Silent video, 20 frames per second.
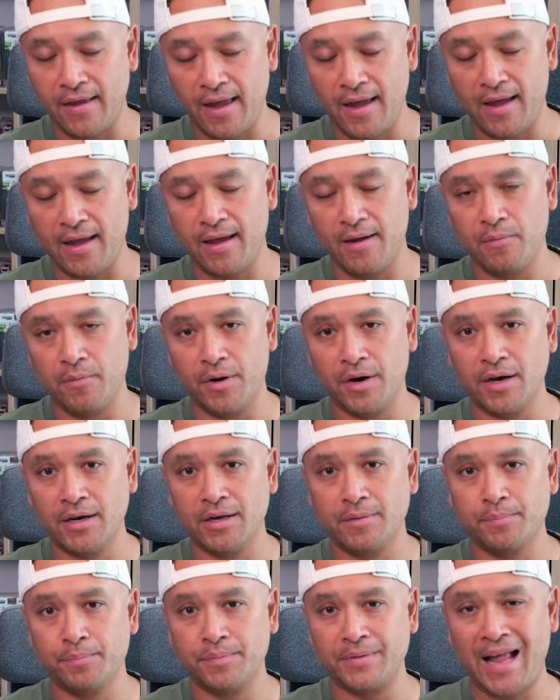We're
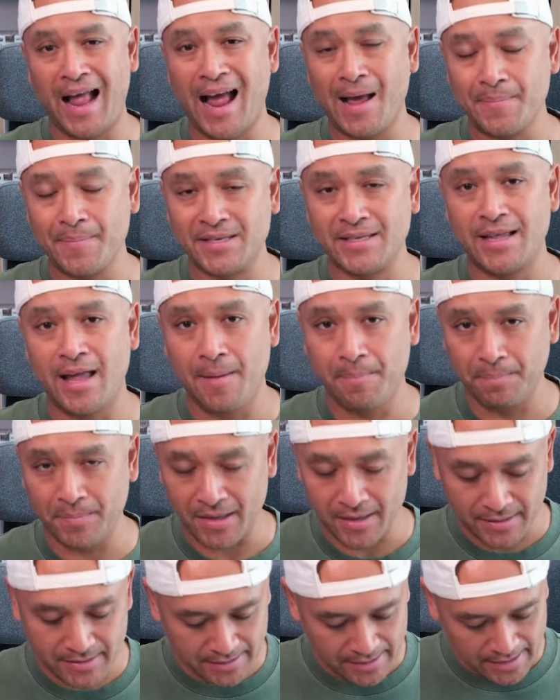gonna timestamp
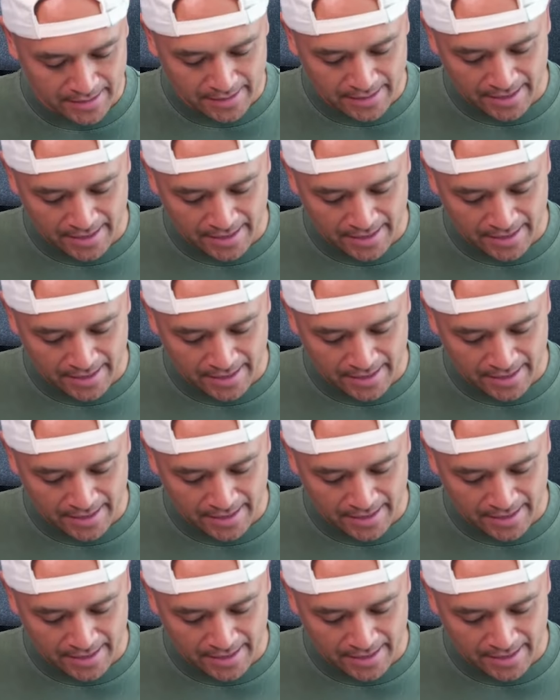this,